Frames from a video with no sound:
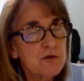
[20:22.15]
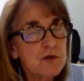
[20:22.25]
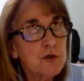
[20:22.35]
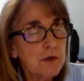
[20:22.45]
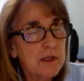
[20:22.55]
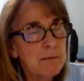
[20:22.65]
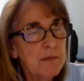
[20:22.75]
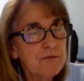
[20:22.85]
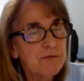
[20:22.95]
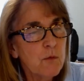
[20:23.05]
shortly
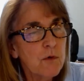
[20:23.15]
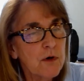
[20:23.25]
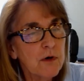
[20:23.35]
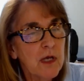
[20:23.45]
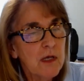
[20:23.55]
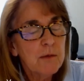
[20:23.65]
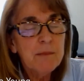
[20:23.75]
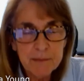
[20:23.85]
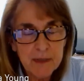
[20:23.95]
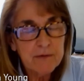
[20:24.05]
before
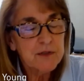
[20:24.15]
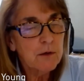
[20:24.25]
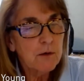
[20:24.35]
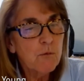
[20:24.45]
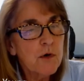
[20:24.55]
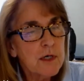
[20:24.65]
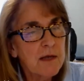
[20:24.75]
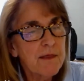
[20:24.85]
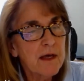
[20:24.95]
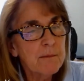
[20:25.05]
people have to go to work
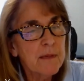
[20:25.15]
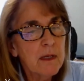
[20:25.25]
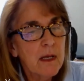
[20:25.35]
in them.